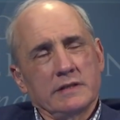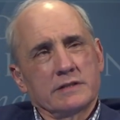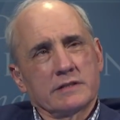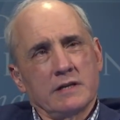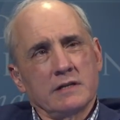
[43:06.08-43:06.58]

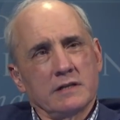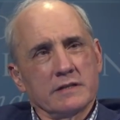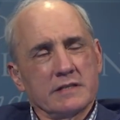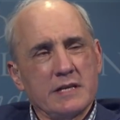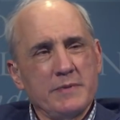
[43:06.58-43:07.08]
and saw all
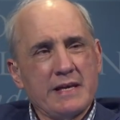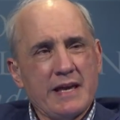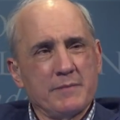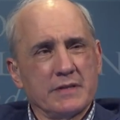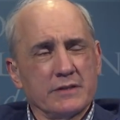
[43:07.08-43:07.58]
this. He
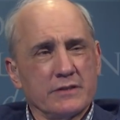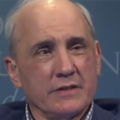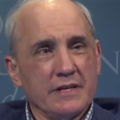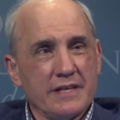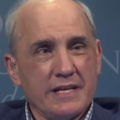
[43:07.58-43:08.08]
became an
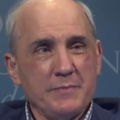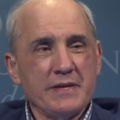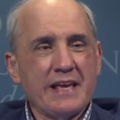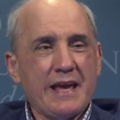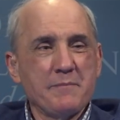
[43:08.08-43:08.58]
attorney. Then he
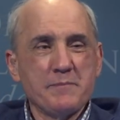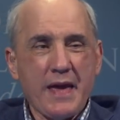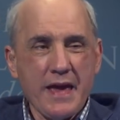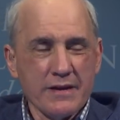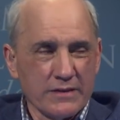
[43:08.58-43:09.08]
became
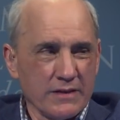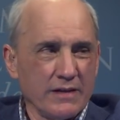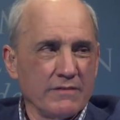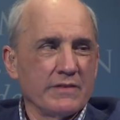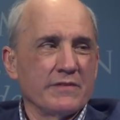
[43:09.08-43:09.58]
mayor
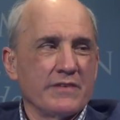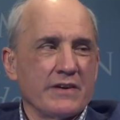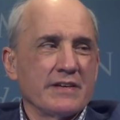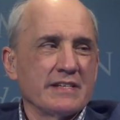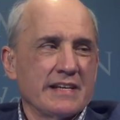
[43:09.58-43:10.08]
of the
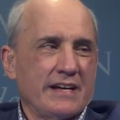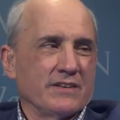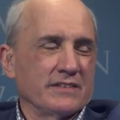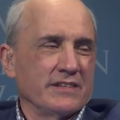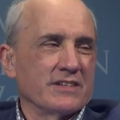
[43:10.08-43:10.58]
very
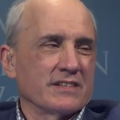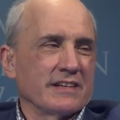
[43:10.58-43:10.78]
town years